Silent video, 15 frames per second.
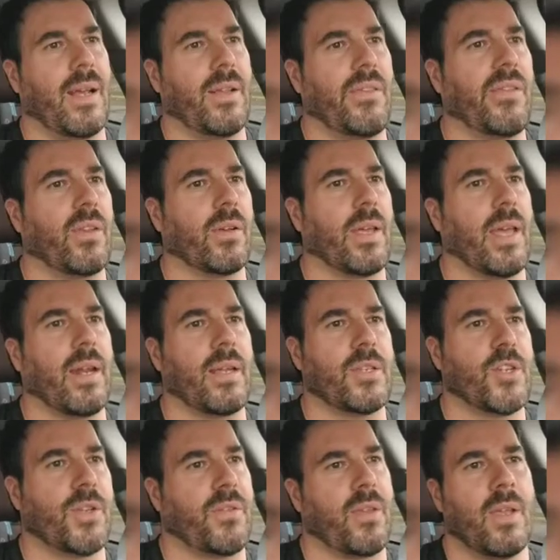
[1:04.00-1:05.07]
I'd still get it.
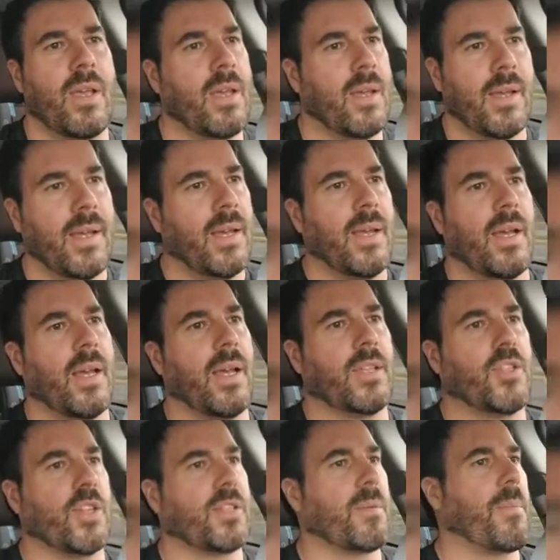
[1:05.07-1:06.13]

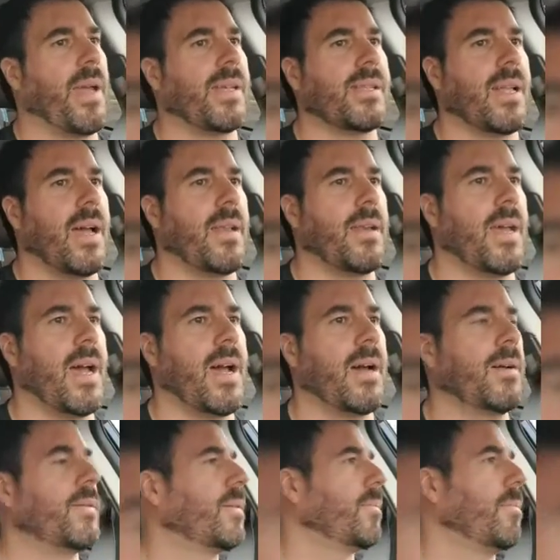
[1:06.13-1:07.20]
It's just based on
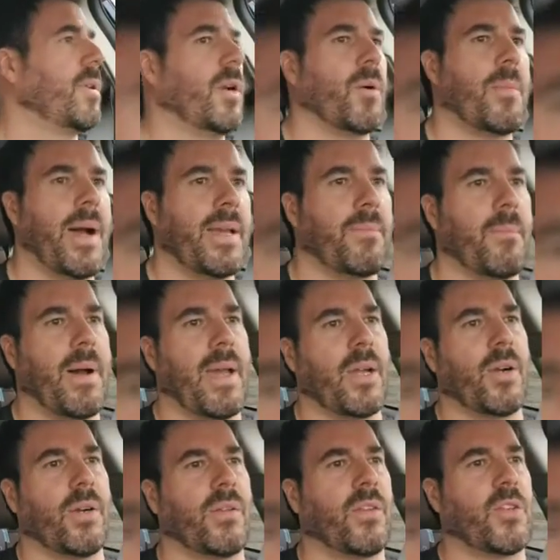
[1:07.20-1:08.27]
you know, my
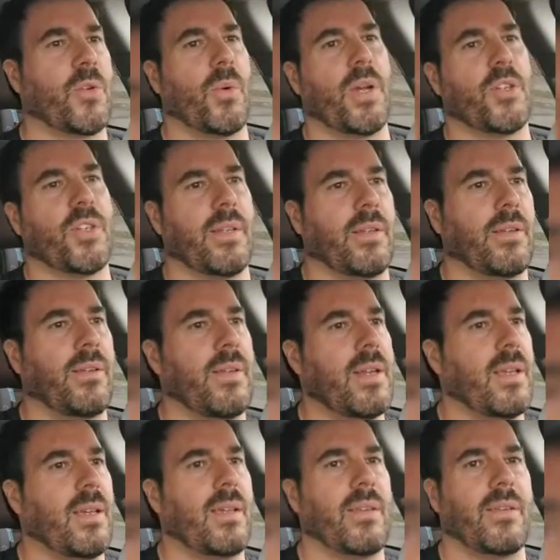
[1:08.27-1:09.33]
current situation,
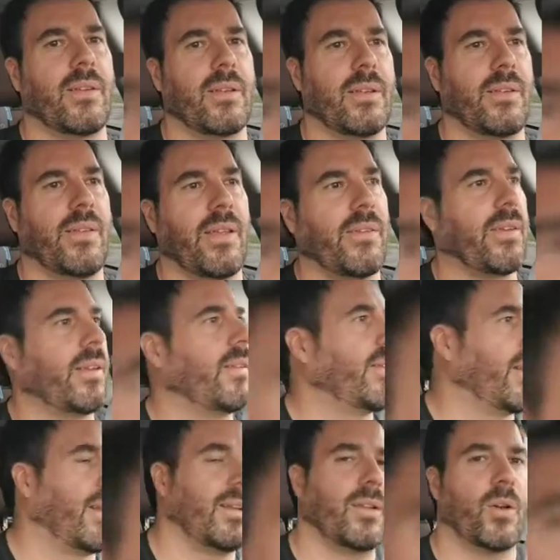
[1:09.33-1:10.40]
needs and necessities,
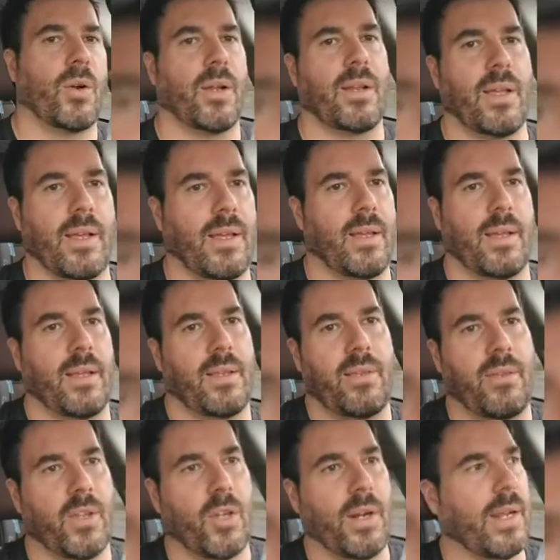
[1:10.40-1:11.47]
and you know,
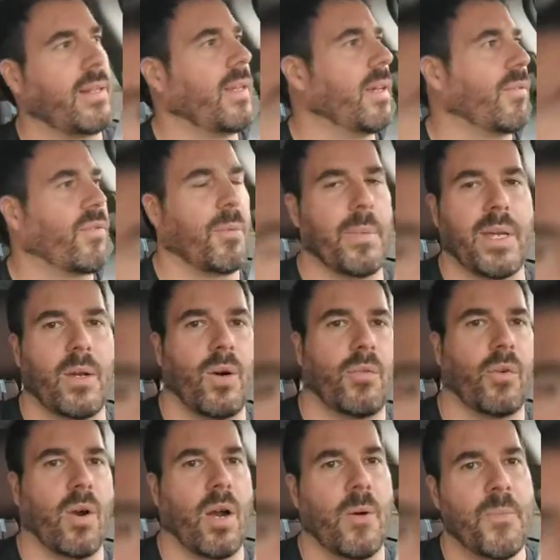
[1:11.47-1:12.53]
it's a good idea for me
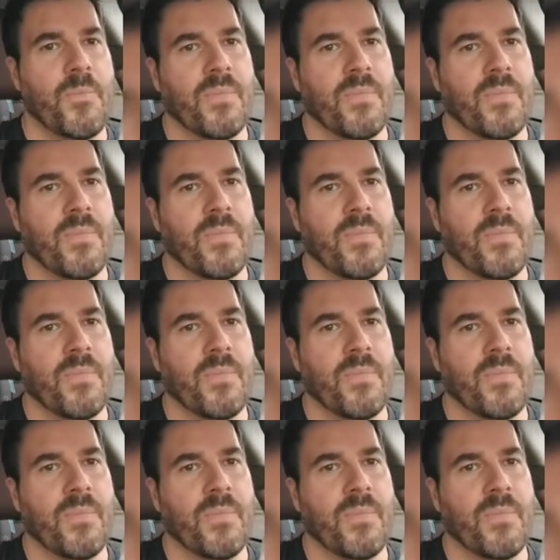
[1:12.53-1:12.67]
overall.